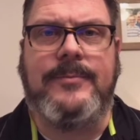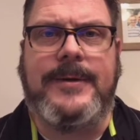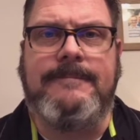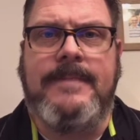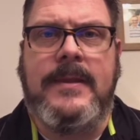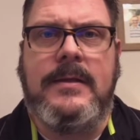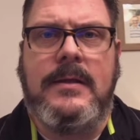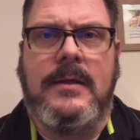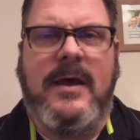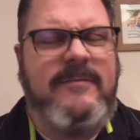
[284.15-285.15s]
But
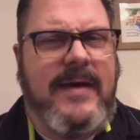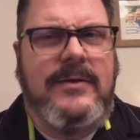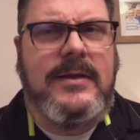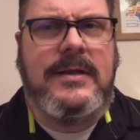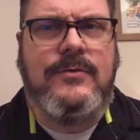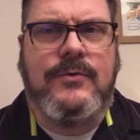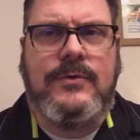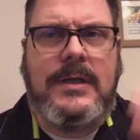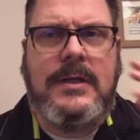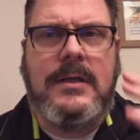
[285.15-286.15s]
I found it
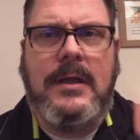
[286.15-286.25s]
interesting.